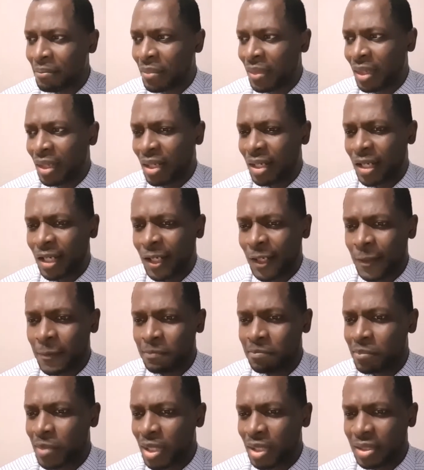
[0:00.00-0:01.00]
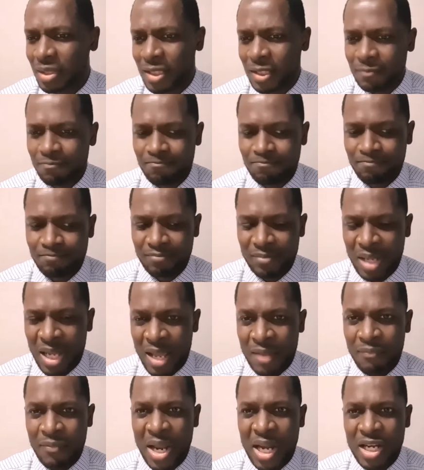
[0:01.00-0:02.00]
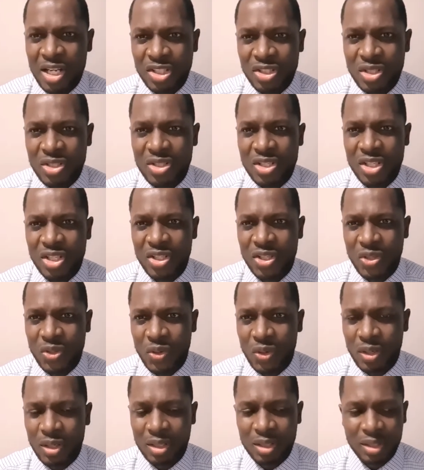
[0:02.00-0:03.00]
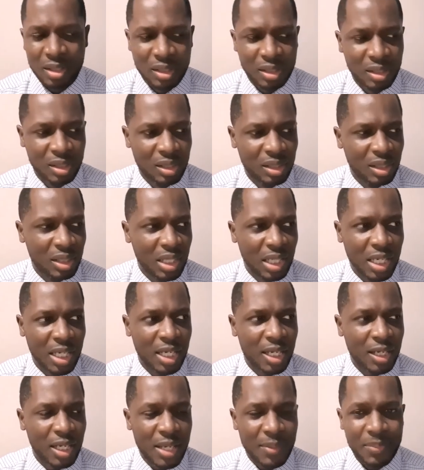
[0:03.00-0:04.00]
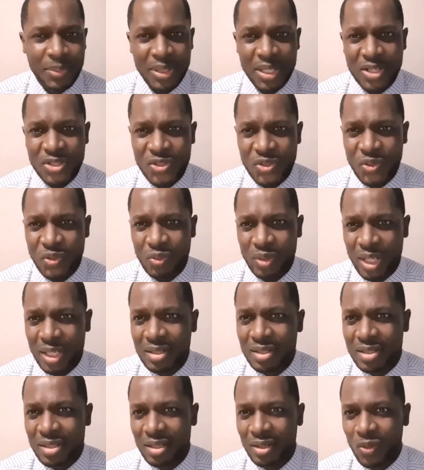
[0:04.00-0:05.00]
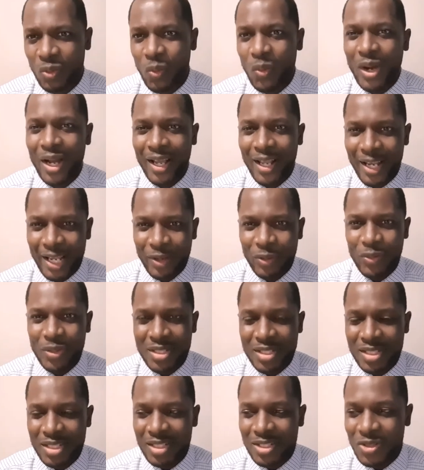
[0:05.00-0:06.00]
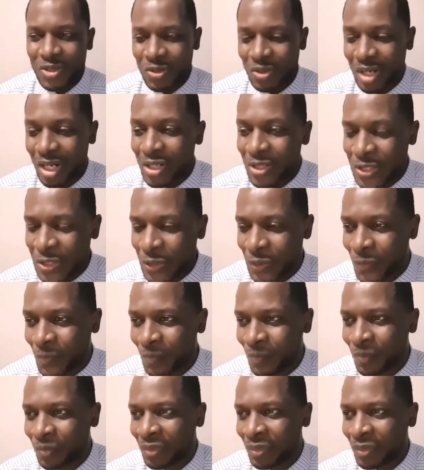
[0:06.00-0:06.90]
but I managed to secure a place to rent while I was in Toronto,